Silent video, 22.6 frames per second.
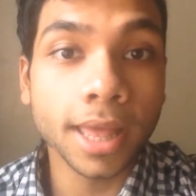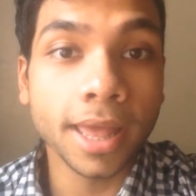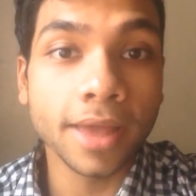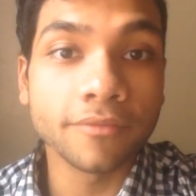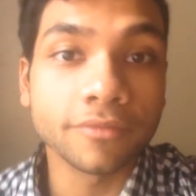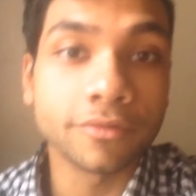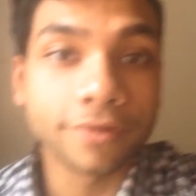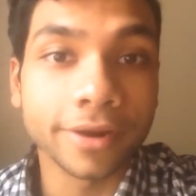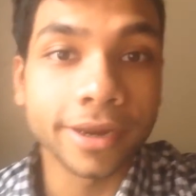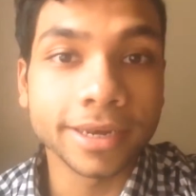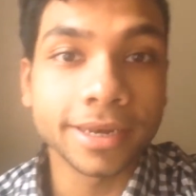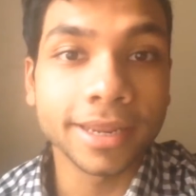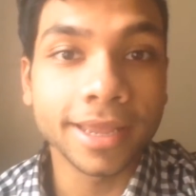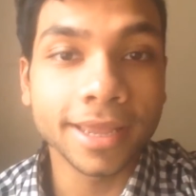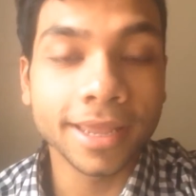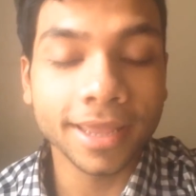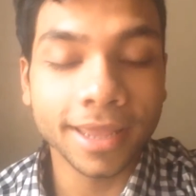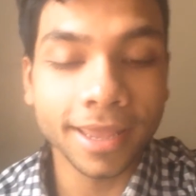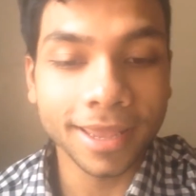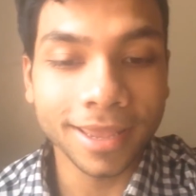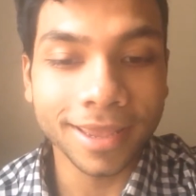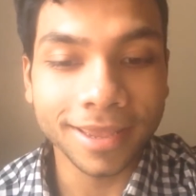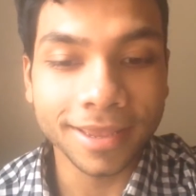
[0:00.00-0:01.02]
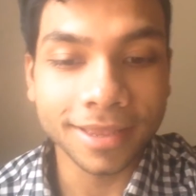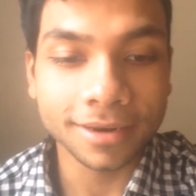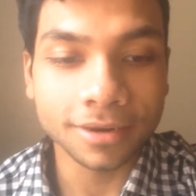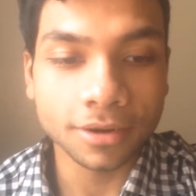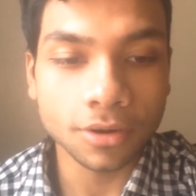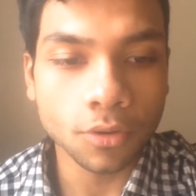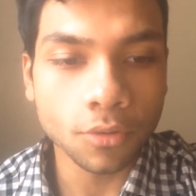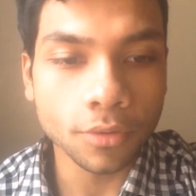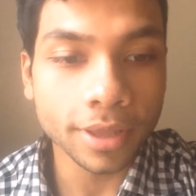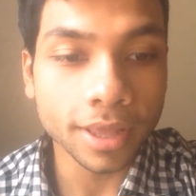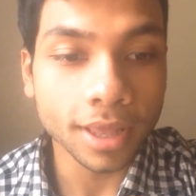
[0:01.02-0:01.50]
Have a great day. And
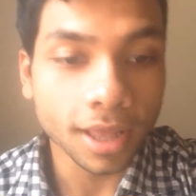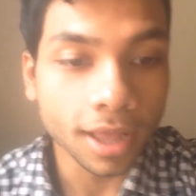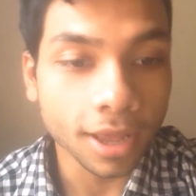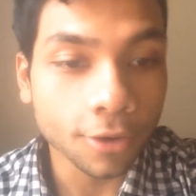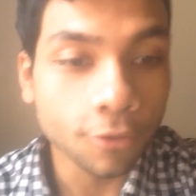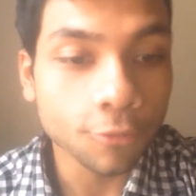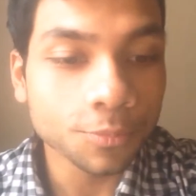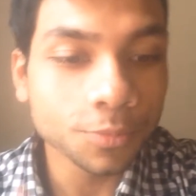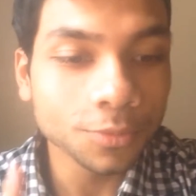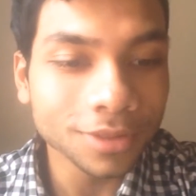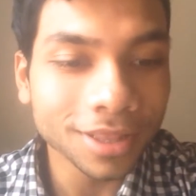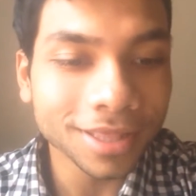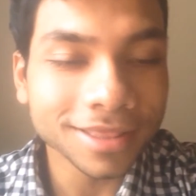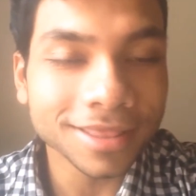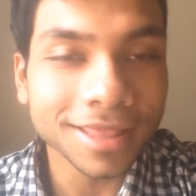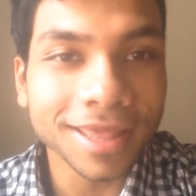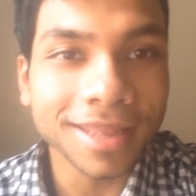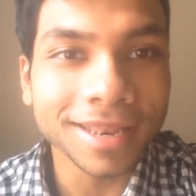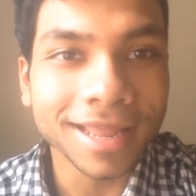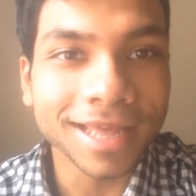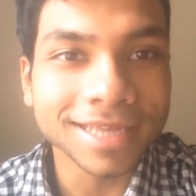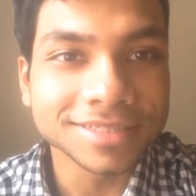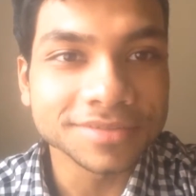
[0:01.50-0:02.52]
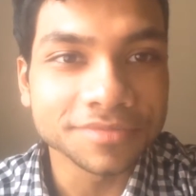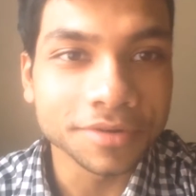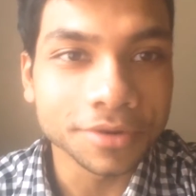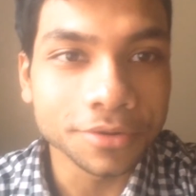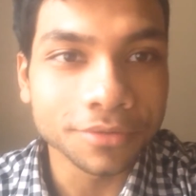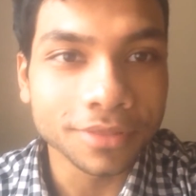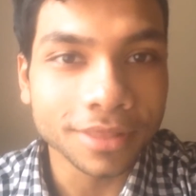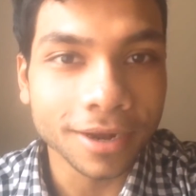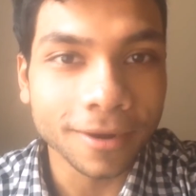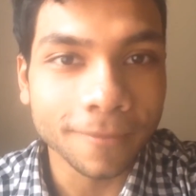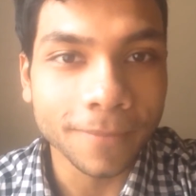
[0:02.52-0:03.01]
oh yeah, I hope you liked that last
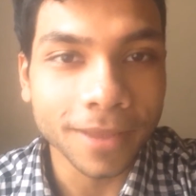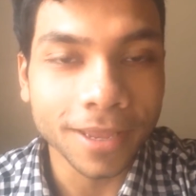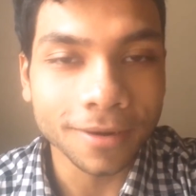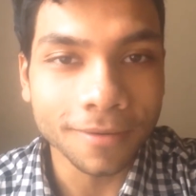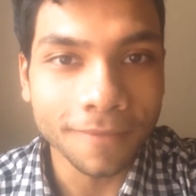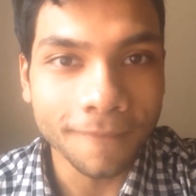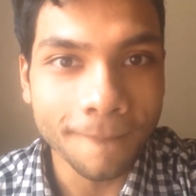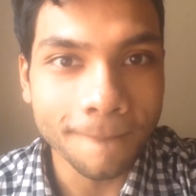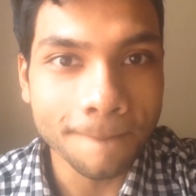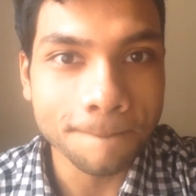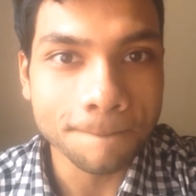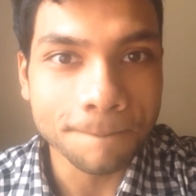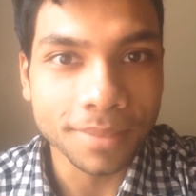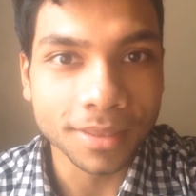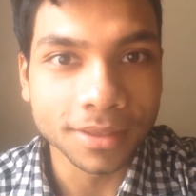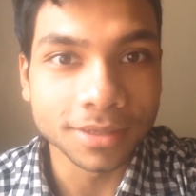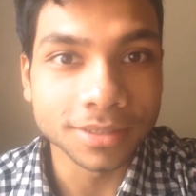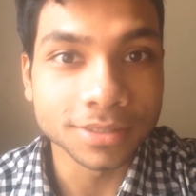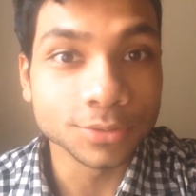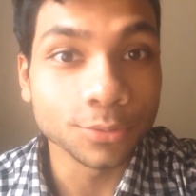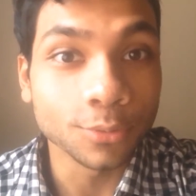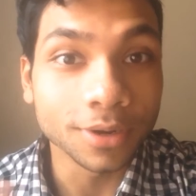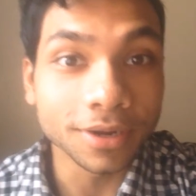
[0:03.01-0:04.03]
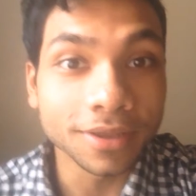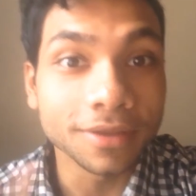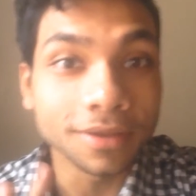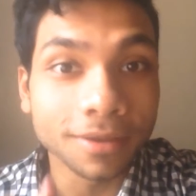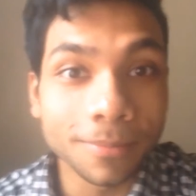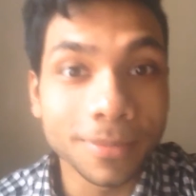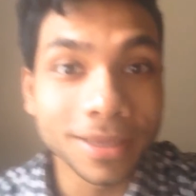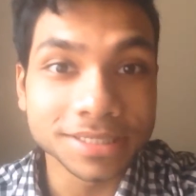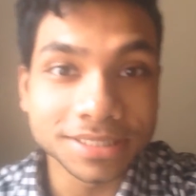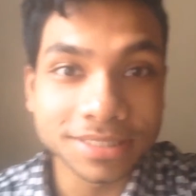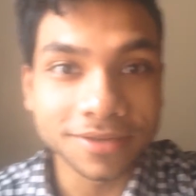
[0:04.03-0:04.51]
video that I made. Um, the 20
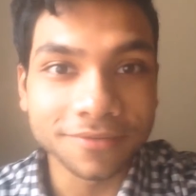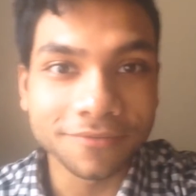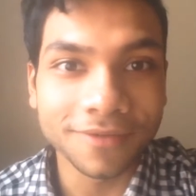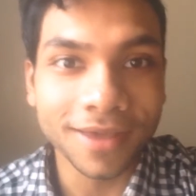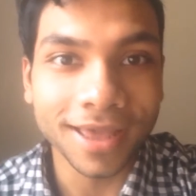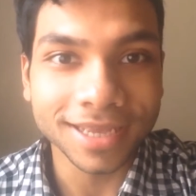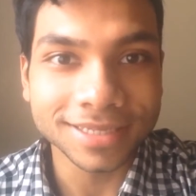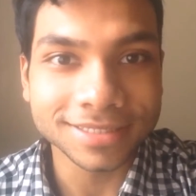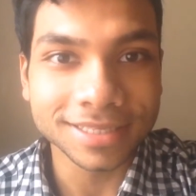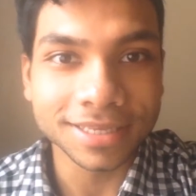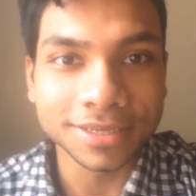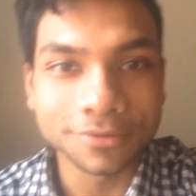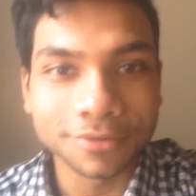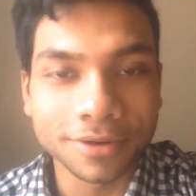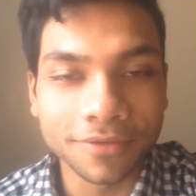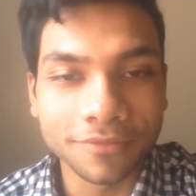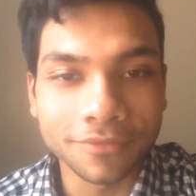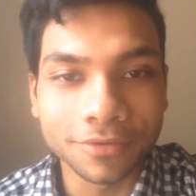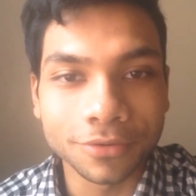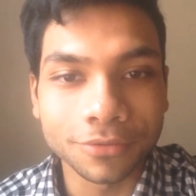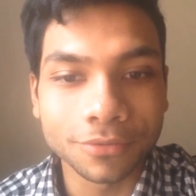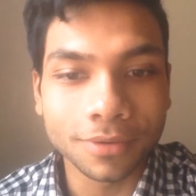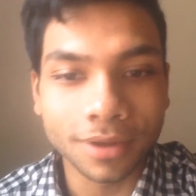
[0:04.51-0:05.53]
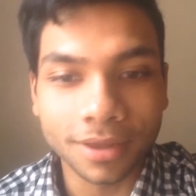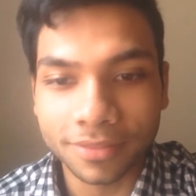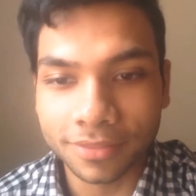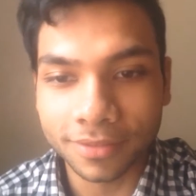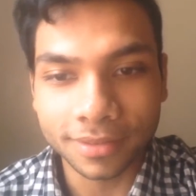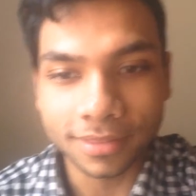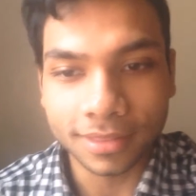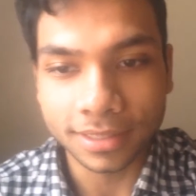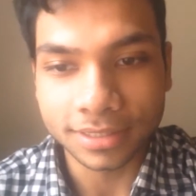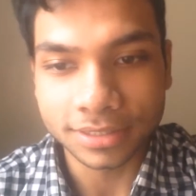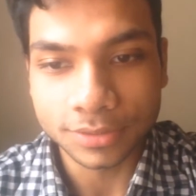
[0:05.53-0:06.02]
amazing facts that you never knew. I
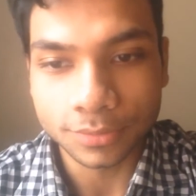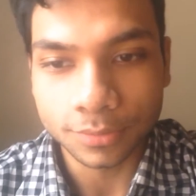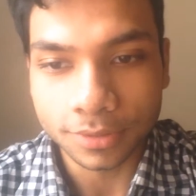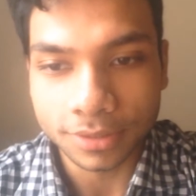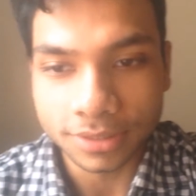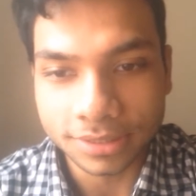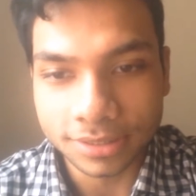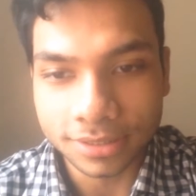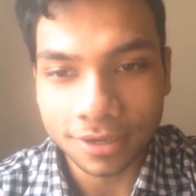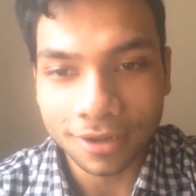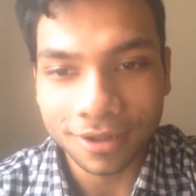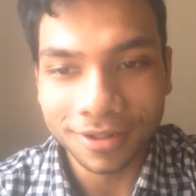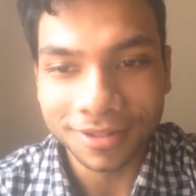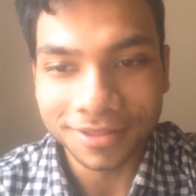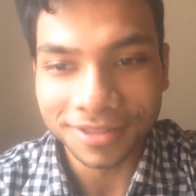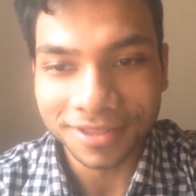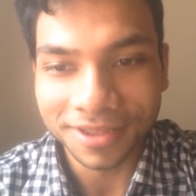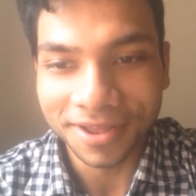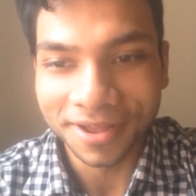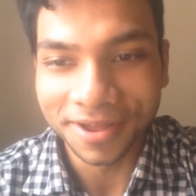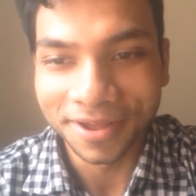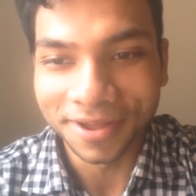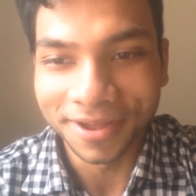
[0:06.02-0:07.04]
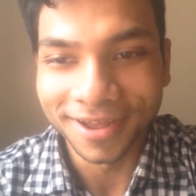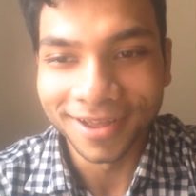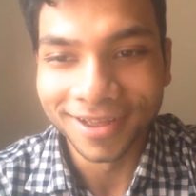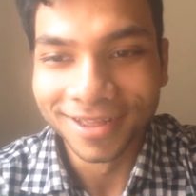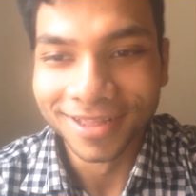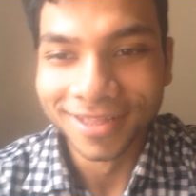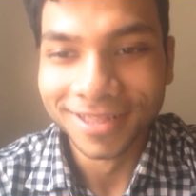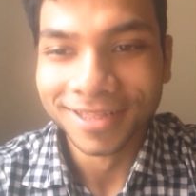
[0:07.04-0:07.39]
think that's what it's called. Uh huh.